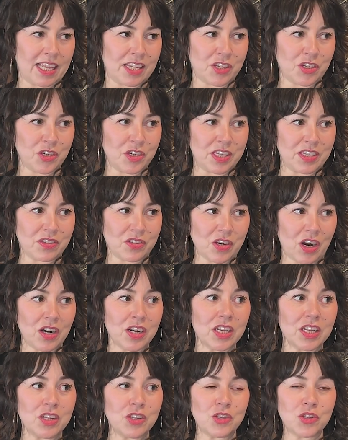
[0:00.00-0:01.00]
And she
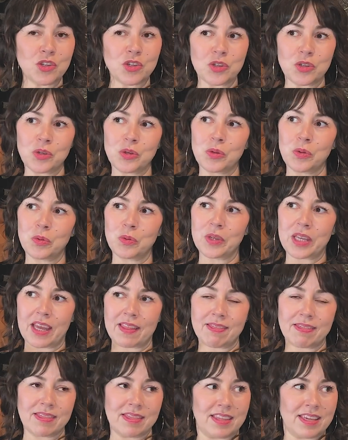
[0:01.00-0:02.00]
started to
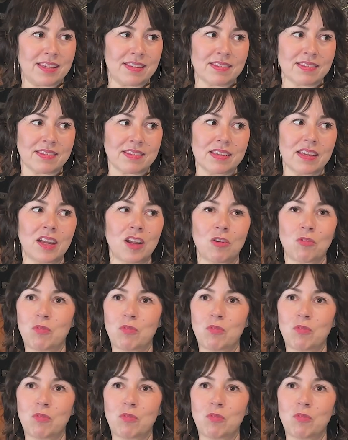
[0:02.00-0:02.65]
get this